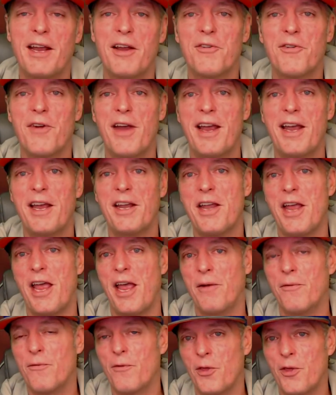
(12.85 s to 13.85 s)
Venga Dragon,
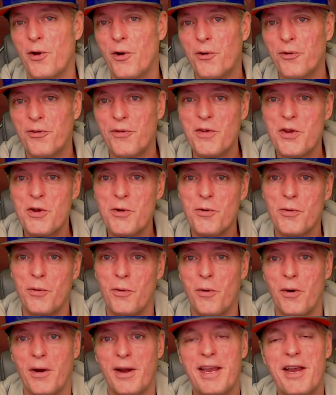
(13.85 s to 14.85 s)
and for those of you
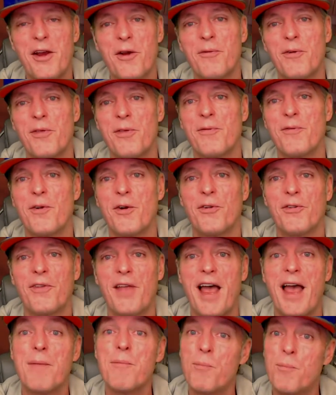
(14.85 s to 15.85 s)
who are here for the first
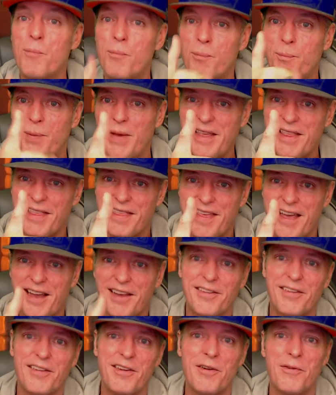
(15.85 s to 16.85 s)
time, big
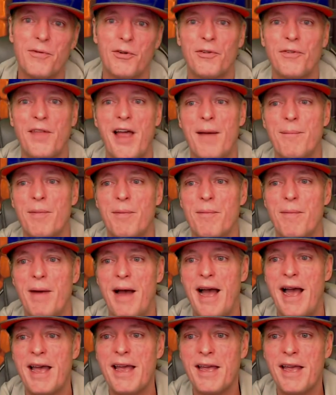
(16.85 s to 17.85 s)
thanks to you for stopping
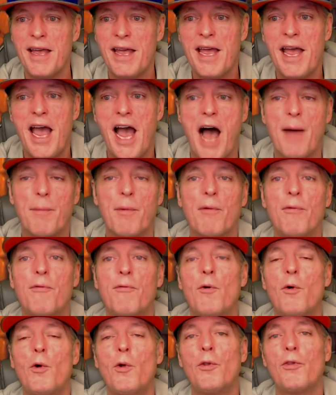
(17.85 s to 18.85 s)
by. I'm a
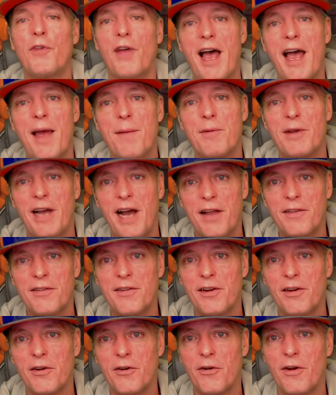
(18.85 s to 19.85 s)
full-time
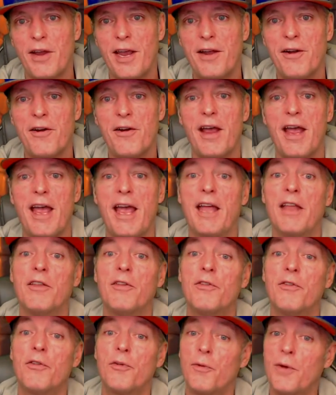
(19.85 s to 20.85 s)
content creator
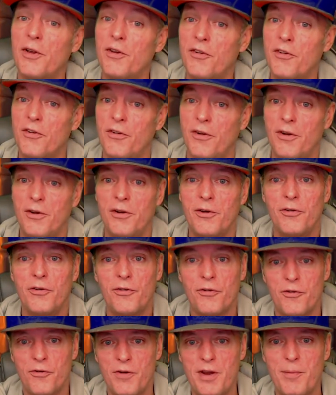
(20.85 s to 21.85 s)
and Twitch
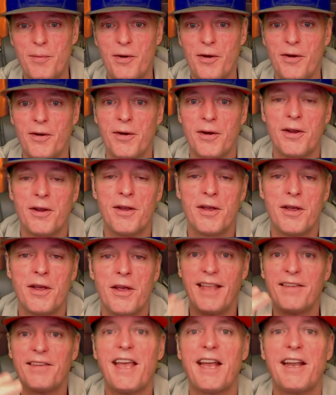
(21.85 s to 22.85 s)
streamer.
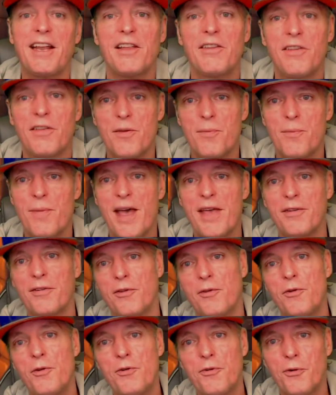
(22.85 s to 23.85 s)
Let's get into the
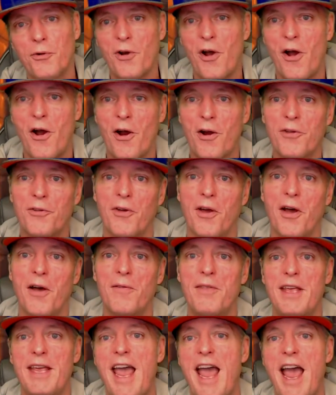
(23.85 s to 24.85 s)
best neutral cards
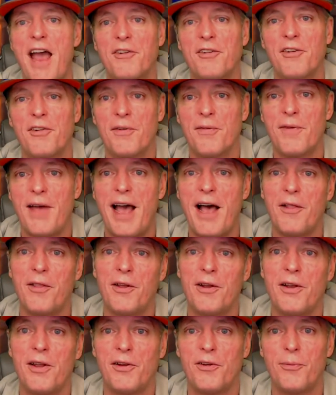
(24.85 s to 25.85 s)
of the Ashes of
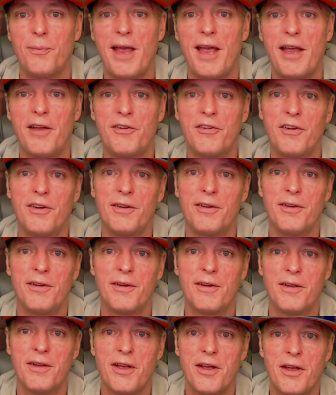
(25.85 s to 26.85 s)
Outland expansion.